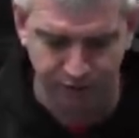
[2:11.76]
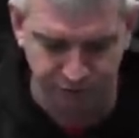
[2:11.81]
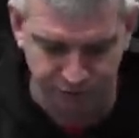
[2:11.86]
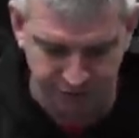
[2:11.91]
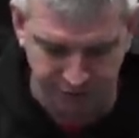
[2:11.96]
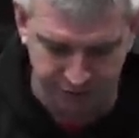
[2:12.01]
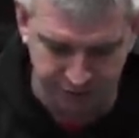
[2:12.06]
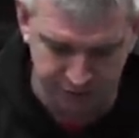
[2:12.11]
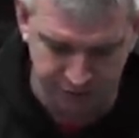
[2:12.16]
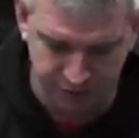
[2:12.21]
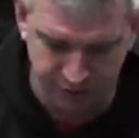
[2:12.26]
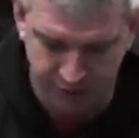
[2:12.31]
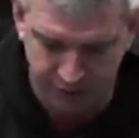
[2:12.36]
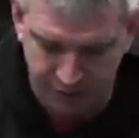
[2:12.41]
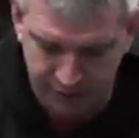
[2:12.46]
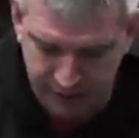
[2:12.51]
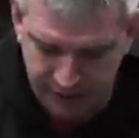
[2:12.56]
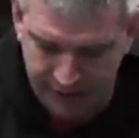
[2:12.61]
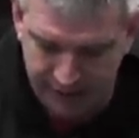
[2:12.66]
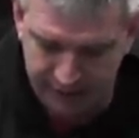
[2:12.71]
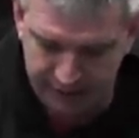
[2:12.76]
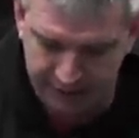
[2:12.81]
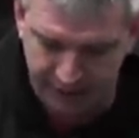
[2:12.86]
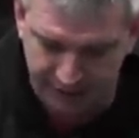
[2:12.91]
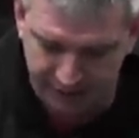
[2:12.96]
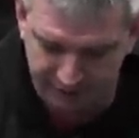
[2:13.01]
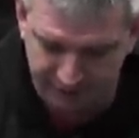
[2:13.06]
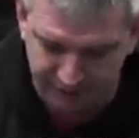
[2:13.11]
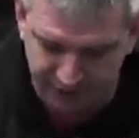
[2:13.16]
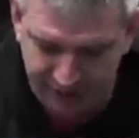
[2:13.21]
of the filter has
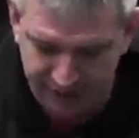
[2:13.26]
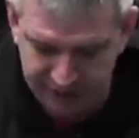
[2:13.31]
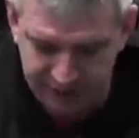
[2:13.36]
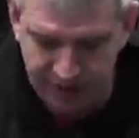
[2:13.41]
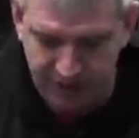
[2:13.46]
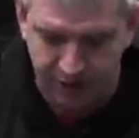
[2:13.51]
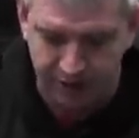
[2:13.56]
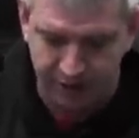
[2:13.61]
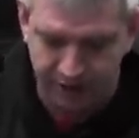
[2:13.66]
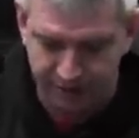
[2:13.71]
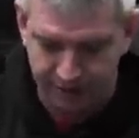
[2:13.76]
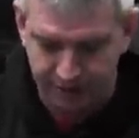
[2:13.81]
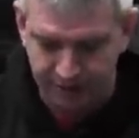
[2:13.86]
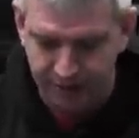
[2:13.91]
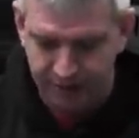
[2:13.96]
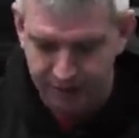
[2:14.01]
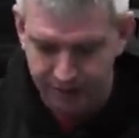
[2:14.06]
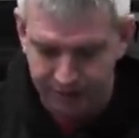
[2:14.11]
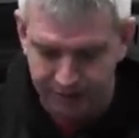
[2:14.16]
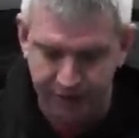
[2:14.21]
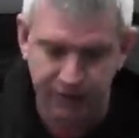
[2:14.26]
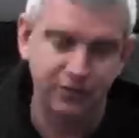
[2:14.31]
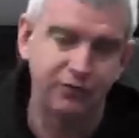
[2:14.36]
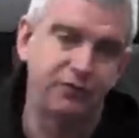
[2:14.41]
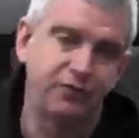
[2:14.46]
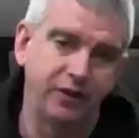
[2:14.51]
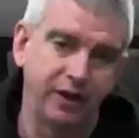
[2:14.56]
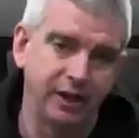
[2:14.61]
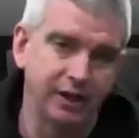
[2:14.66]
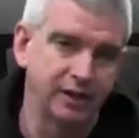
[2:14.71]
got fins on it. These
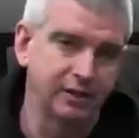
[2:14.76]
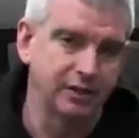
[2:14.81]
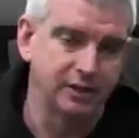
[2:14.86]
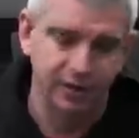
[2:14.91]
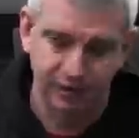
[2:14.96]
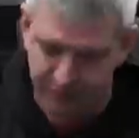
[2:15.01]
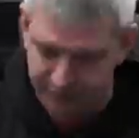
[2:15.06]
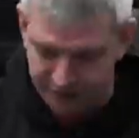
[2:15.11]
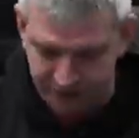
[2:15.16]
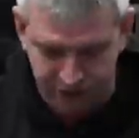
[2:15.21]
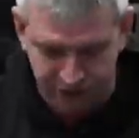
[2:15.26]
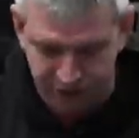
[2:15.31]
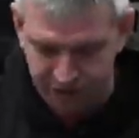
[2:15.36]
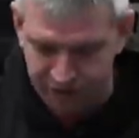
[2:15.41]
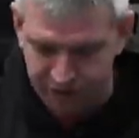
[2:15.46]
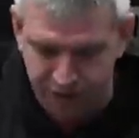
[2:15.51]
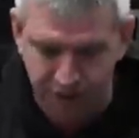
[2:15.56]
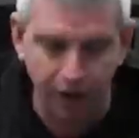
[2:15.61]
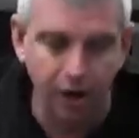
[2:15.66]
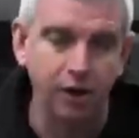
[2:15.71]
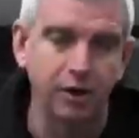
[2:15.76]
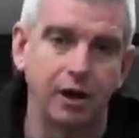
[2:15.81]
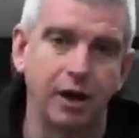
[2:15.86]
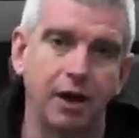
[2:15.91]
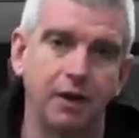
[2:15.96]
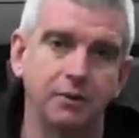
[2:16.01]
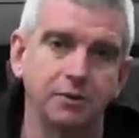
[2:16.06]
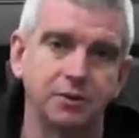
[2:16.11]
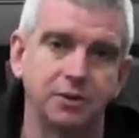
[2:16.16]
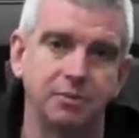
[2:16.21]
fins, this just
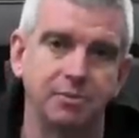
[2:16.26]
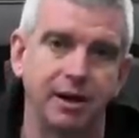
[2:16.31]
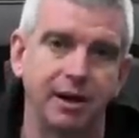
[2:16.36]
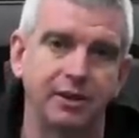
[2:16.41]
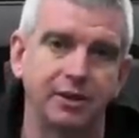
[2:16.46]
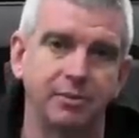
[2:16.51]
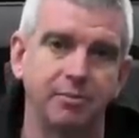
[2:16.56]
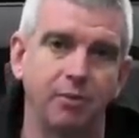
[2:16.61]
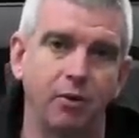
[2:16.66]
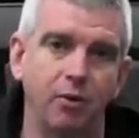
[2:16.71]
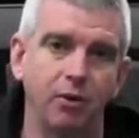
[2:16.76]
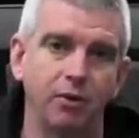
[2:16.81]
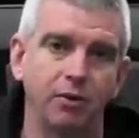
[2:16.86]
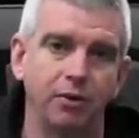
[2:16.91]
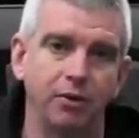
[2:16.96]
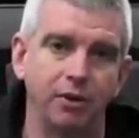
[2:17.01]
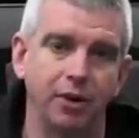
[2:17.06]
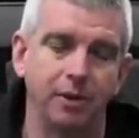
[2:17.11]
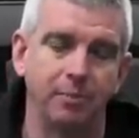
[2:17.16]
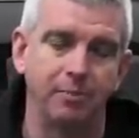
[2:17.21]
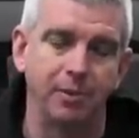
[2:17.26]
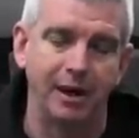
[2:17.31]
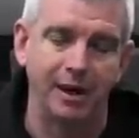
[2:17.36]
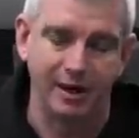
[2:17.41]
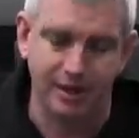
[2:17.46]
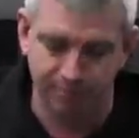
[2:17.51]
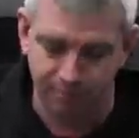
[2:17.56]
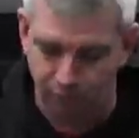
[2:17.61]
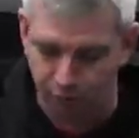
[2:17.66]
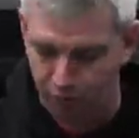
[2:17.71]
goes to make the more the
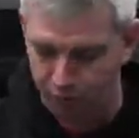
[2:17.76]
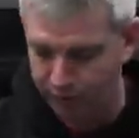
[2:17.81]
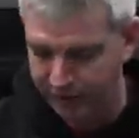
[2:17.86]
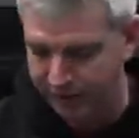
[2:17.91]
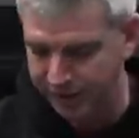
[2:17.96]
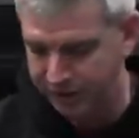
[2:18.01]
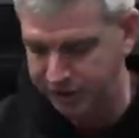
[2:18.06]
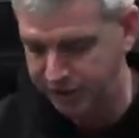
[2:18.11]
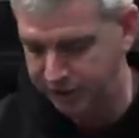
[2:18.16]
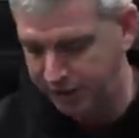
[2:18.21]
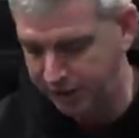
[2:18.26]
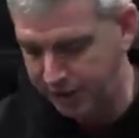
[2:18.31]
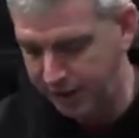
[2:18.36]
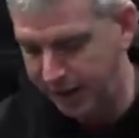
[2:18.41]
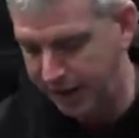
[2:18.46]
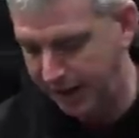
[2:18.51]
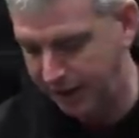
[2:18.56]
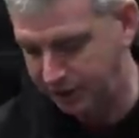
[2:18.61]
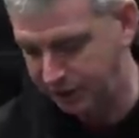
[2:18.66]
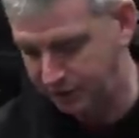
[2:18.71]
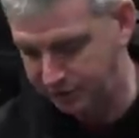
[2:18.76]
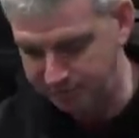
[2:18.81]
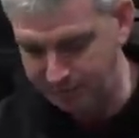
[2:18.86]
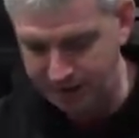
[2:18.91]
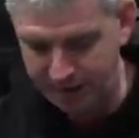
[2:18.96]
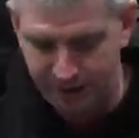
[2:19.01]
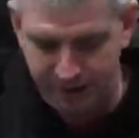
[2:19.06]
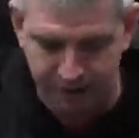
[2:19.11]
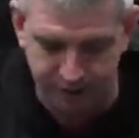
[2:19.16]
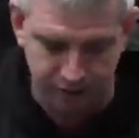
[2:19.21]
pan more rigid and just
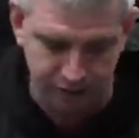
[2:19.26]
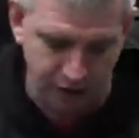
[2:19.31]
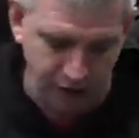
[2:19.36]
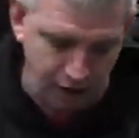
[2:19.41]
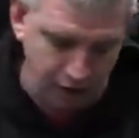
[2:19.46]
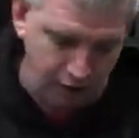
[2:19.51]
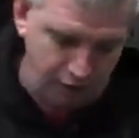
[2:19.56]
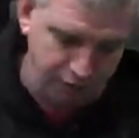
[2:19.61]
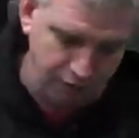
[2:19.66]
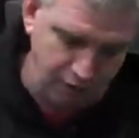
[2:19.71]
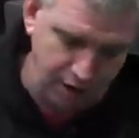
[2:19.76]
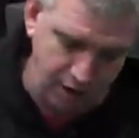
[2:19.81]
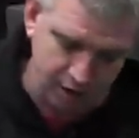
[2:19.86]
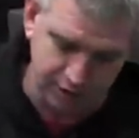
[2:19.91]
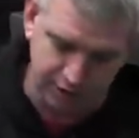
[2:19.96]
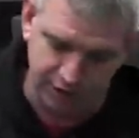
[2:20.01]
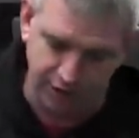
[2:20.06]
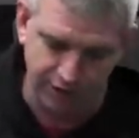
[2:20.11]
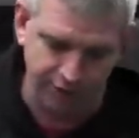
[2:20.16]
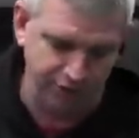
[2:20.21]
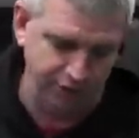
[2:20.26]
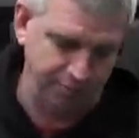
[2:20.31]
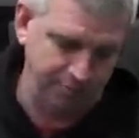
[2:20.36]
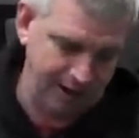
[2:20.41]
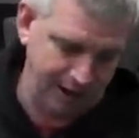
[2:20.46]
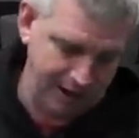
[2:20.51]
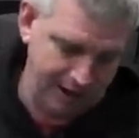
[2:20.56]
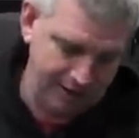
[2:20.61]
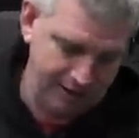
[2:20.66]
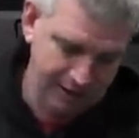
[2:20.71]
make it an overall tougher
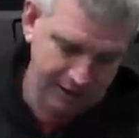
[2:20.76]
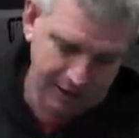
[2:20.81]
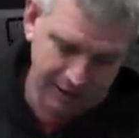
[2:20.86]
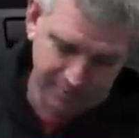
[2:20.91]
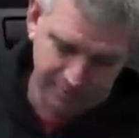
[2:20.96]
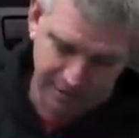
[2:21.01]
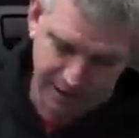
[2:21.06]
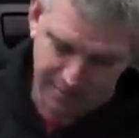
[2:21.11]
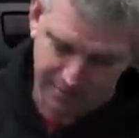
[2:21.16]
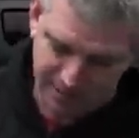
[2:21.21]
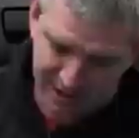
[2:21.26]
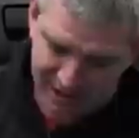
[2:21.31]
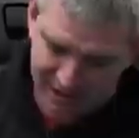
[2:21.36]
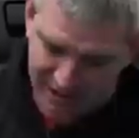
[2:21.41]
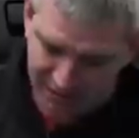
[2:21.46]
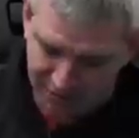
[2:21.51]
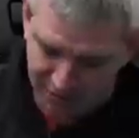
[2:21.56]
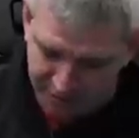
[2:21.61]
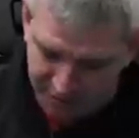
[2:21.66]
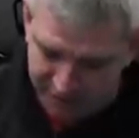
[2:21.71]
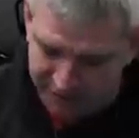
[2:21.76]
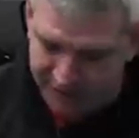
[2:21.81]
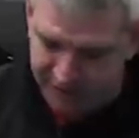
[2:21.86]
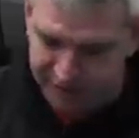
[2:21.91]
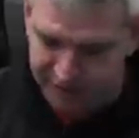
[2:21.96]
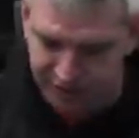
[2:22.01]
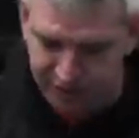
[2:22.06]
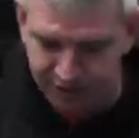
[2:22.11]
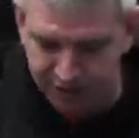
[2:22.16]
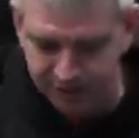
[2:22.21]
pan. PPE really
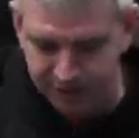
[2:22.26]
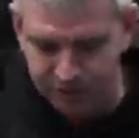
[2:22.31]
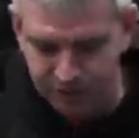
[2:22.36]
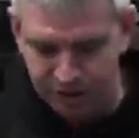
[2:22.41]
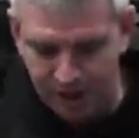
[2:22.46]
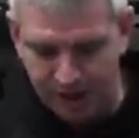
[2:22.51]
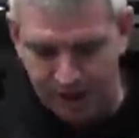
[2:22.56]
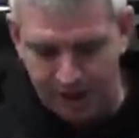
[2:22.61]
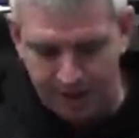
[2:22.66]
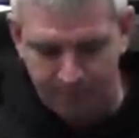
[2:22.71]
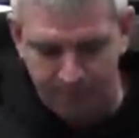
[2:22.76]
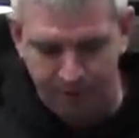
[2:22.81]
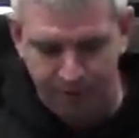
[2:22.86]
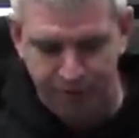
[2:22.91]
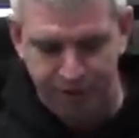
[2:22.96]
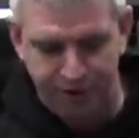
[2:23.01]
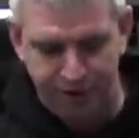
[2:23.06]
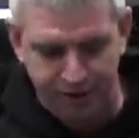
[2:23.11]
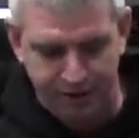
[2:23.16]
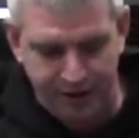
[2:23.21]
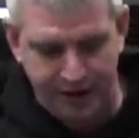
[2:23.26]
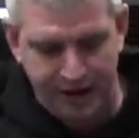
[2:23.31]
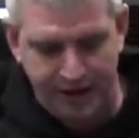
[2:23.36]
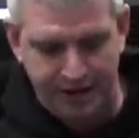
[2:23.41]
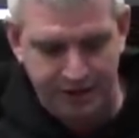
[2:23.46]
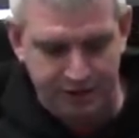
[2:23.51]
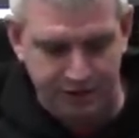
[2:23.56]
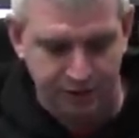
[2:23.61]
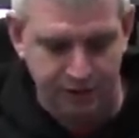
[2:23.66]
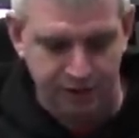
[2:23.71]
does a good job with their
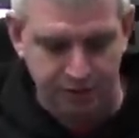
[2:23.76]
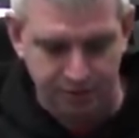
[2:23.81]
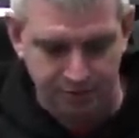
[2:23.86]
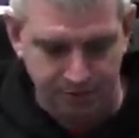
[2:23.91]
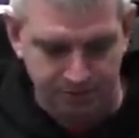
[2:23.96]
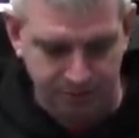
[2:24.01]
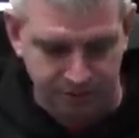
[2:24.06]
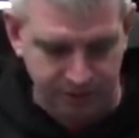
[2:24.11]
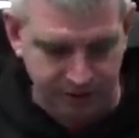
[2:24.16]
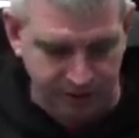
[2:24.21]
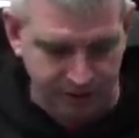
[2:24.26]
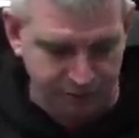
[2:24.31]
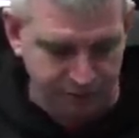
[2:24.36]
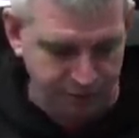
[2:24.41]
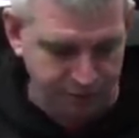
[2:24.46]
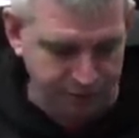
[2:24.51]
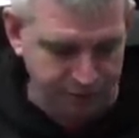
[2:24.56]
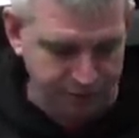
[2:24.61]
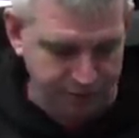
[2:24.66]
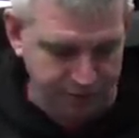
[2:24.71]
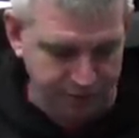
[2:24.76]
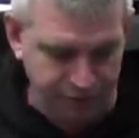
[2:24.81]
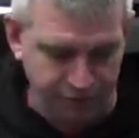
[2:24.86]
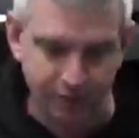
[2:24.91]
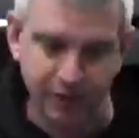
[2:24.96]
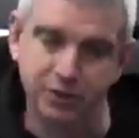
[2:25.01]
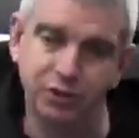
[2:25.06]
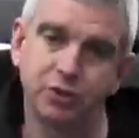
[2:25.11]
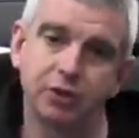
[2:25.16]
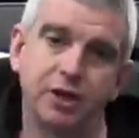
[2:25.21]
cast aluminum stuff, with their
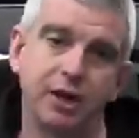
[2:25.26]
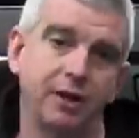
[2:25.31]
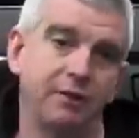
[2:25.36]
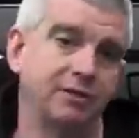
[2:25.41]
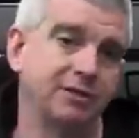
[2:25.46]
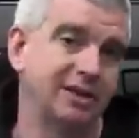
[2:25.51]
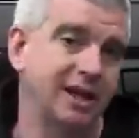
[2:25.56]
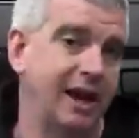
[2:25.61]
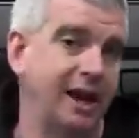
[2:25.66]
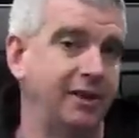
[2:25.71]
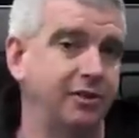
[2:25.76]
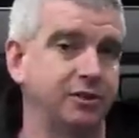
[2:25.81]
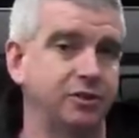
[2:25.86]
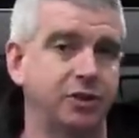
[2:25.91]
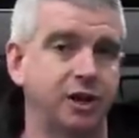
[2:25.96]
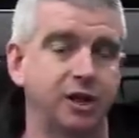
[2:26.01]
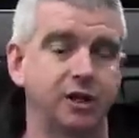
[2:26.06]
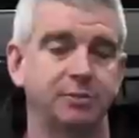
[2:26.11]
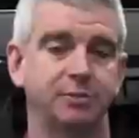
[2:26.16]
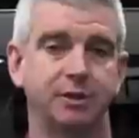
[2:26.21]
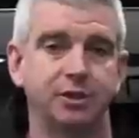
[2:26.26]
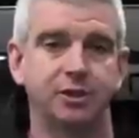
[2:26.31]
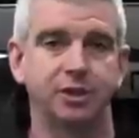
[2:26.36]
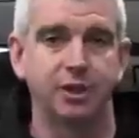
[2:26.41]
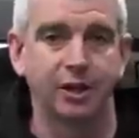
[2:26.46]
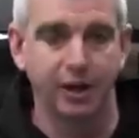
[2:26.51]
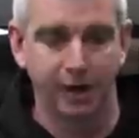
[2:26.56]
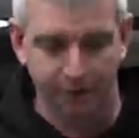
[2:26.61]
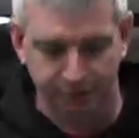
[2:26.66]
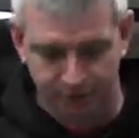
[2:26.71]
differential covers and their transmission
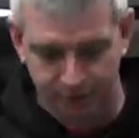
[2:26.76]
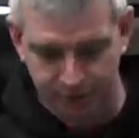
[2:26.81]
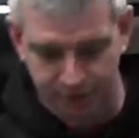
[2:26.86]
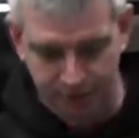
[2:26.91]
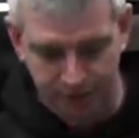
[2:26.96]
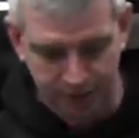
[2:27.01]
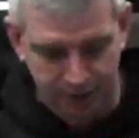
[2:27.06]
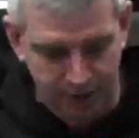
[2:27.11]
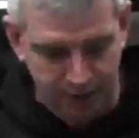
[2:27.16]
covers.